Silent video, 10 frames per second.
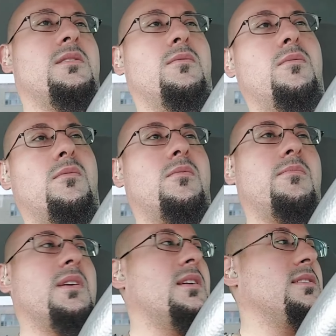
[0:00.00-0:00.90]

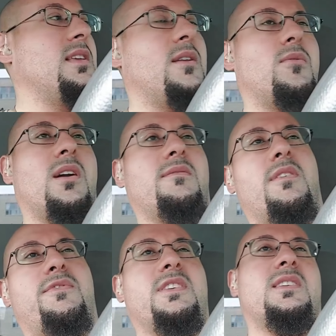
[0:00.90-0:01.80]
they don't have a
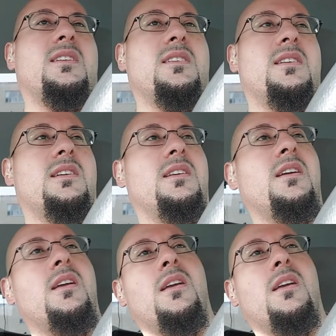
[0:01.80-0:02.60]
facility,